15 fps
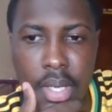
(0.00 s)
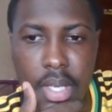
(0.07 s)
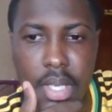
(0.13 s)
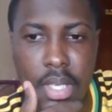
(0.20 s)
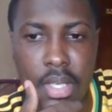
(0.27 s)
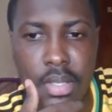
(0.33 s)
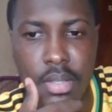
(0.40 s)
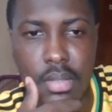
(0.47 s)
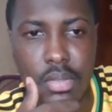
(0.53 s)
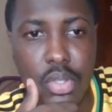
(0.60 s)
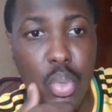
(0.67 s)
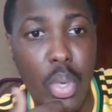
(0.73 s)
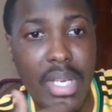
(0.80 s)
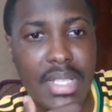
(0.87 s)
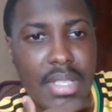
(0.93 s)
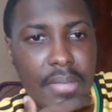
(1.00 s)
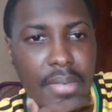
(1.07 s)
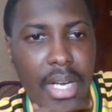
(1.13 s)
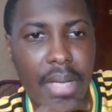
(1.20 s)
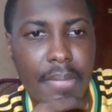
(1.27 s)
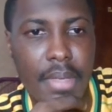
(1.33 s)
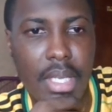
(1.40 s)
in
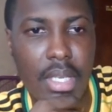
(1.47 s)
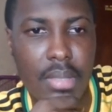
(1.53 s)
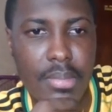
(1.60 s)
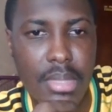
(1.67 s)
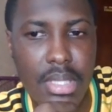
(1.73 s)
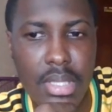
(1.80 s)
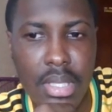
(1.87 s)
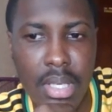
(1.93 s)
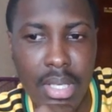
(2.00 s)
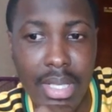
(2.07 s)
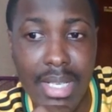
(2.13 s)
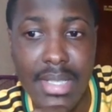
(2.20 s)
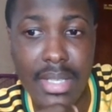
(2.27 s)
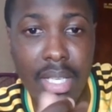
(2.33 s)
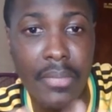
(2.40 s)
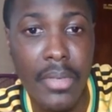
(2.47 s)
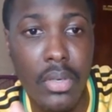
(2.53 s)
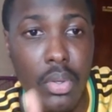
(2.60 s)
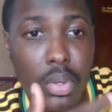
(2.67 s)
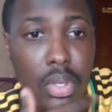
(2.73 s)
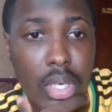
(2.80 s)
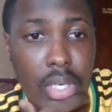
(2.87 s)
25 games. That's
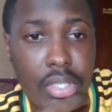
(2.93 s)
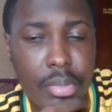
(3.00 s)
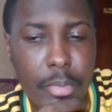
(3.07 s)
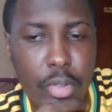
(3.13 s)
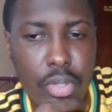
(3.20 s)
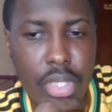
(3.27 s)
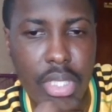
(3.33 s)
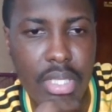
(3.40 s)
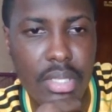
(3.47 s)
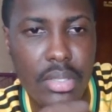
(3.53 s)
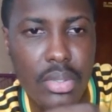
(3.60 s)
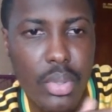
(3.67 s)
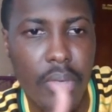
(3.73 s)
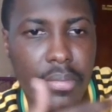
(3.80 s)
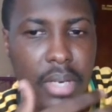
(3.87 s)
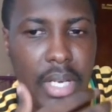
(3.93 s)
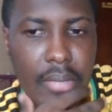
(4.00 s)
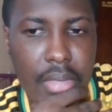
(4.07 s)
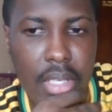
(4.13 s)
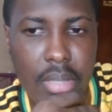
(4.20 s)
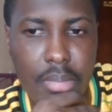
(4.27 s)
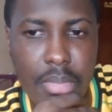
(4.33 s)
11 goal contributions in
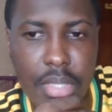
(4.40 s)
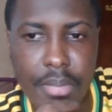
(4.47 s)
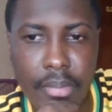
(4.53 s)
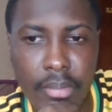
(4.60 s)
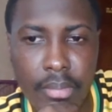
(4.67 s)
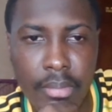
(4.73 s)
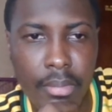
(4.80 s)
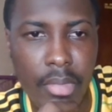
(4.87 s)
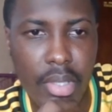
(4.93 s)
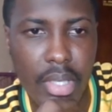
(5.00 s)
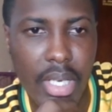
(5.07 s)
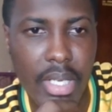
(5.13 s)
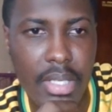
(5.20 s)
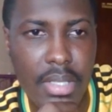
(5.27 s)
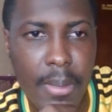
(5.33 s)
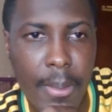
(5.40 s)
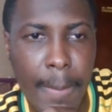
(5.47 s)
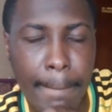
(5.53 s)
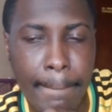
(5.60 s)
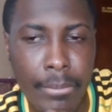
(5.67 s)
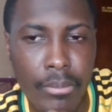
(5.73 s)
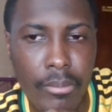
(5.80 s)
25 games, right?
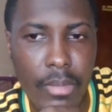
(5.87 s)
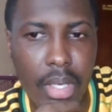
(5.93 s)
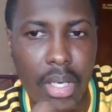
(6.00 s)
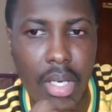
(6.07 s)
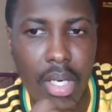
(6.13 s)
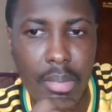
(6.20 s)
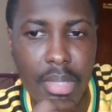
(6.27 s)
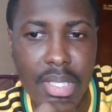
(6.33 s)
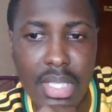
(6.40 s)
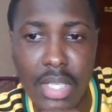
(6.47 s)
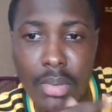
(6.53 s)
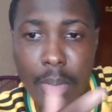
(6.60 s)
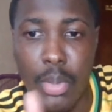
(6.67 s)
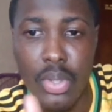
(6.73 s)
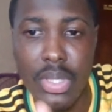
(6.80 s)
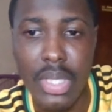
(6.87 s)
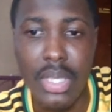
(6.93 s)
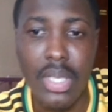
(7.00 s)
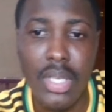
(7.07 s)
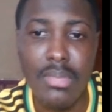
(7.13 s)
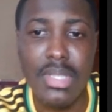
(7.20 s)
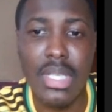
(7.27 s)
the same amount of
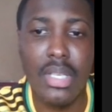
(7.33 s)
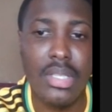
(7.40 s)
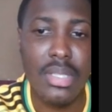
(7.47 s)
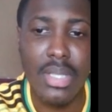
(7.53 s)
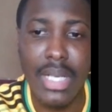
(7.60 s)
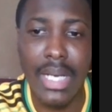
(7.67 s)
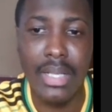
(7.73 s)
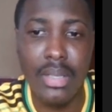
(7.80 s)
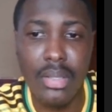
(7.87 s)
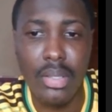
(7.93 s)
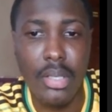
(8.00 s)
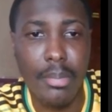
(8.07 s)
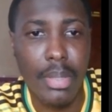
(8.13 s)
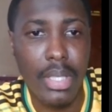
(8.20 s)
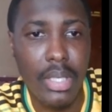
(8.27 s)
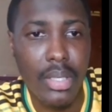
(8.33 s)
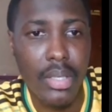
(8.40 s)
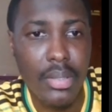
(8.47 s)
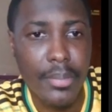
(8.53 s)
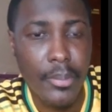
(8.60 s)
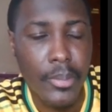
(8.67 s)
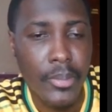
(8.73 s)
games that Anthony played,
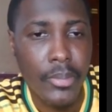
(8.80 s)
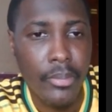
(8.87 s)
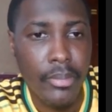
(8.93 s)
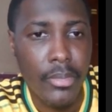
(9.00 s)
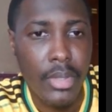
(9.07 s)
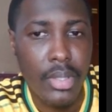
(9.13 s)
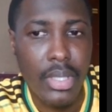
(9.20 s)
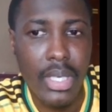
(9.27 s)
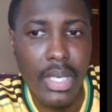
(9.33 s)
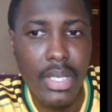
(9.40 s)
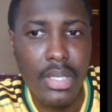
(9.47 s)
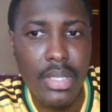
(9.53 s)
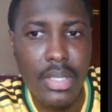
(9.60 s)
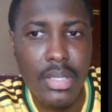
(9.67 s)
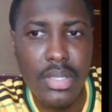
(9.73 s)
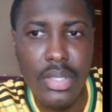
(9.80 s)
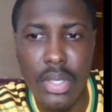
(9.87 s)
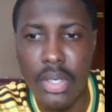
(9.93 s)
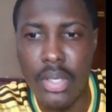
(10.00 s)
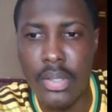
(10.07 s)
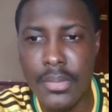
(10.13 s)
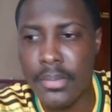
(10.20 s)
right?
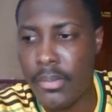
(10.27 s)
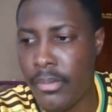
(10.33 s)
So